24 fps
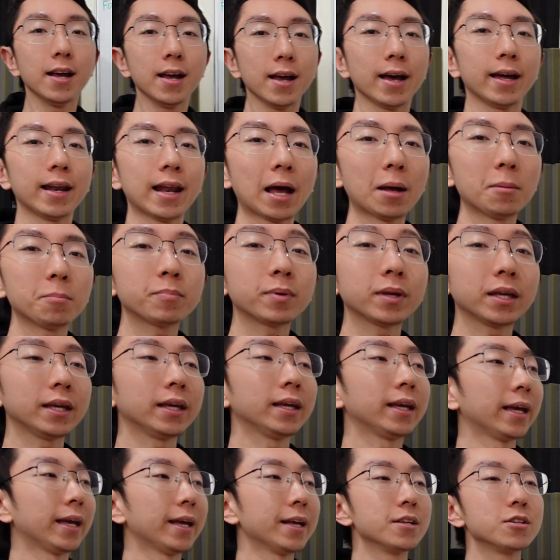And
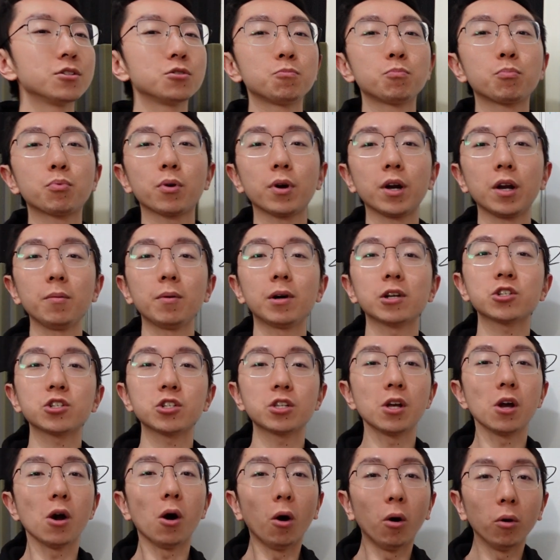MP is pretty much
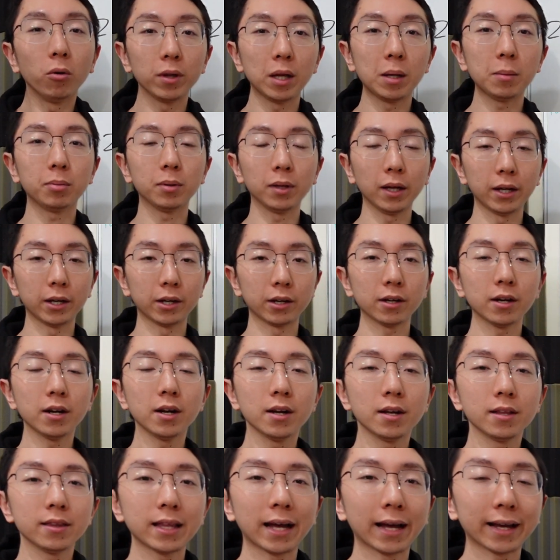the only player
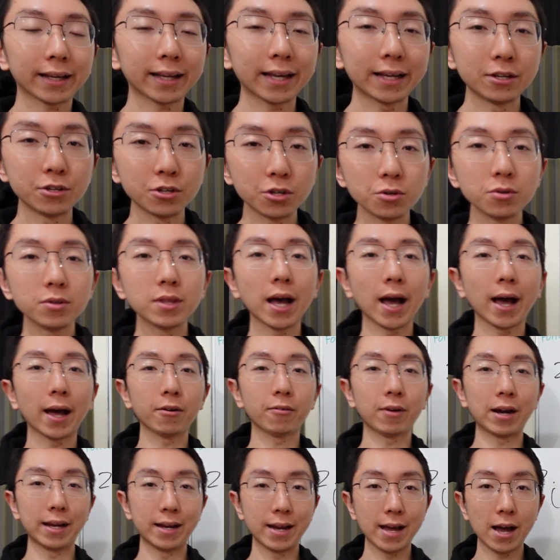that can do that right